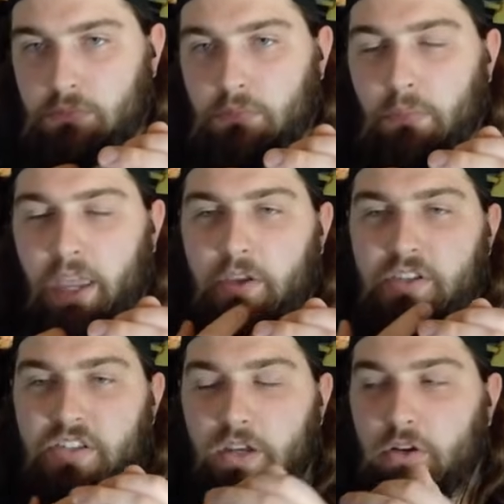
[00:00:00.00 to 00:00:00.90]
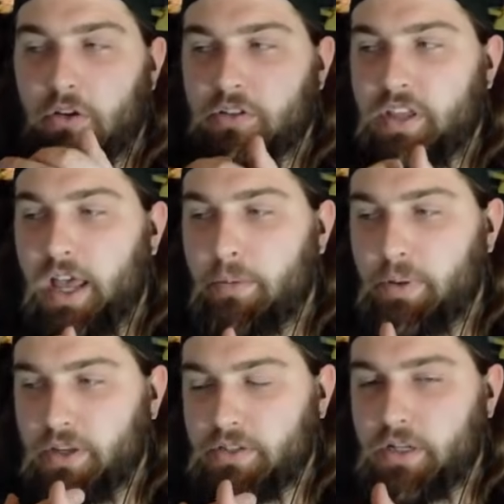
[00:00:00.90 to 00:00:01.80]
Mega Signal is kind of
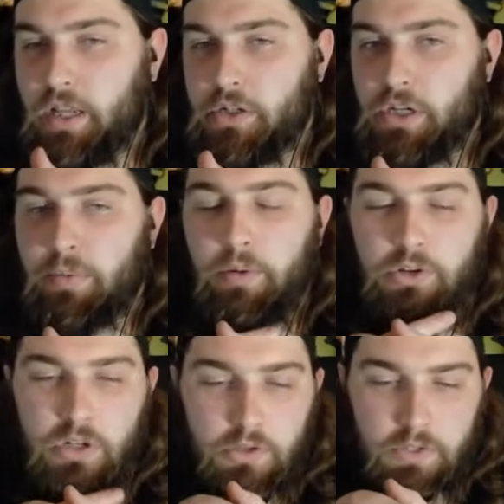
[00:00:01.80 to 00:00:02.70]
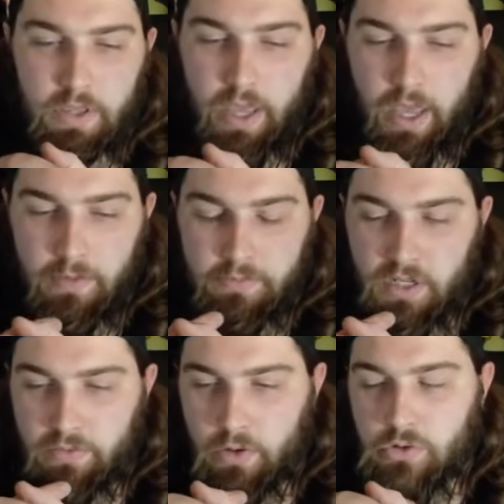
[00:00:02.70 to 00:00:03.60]
busted, actually. I probably should have used that
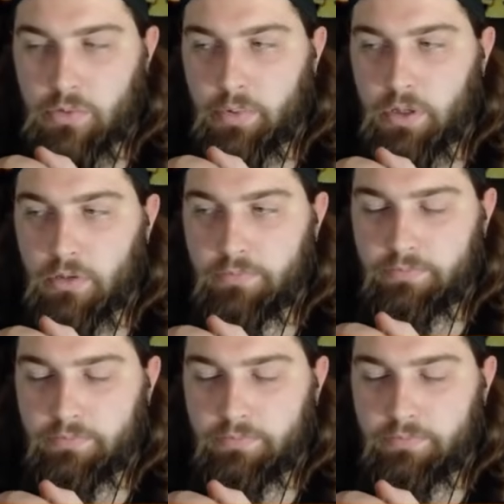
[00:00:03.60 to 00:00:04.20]
instead of Ultra Ball.